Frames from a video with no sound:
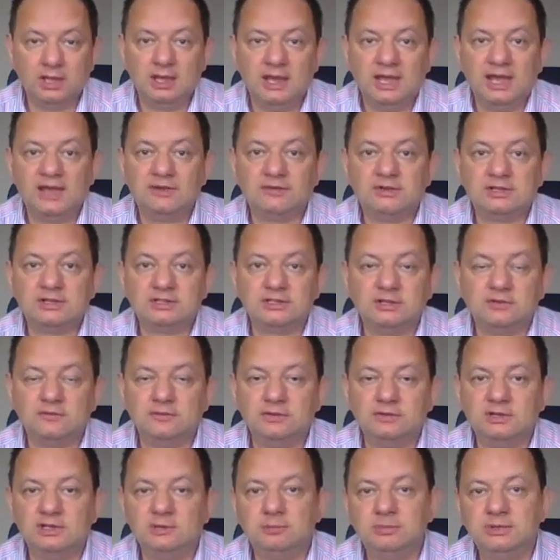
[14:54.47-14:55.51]
Everything
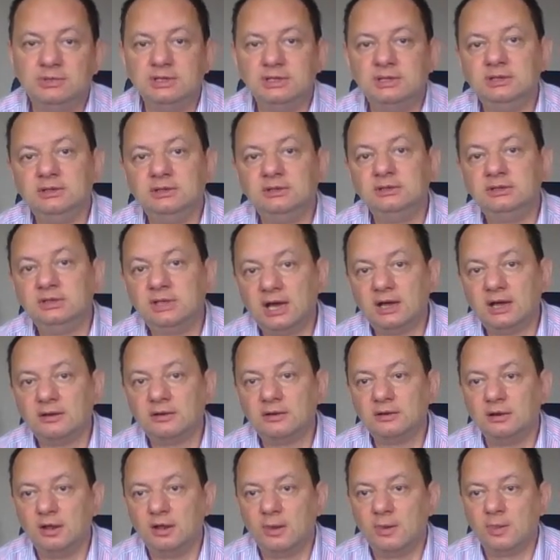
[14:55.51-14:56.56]
will be
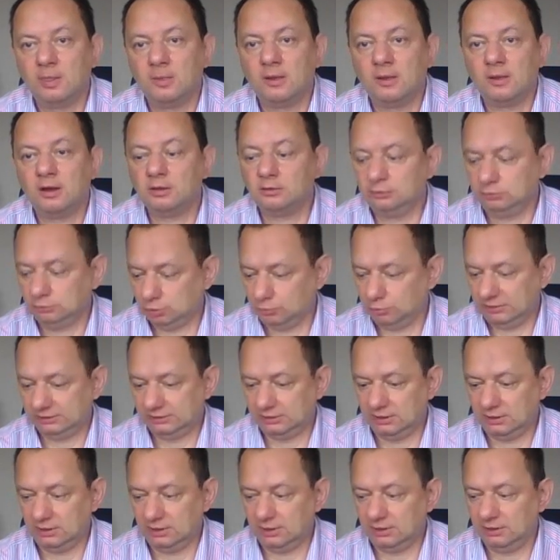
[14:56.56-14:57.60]
done
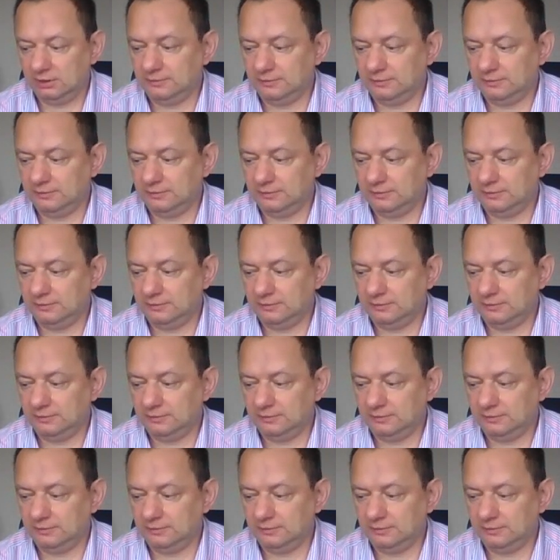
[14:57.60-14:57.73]
automatically.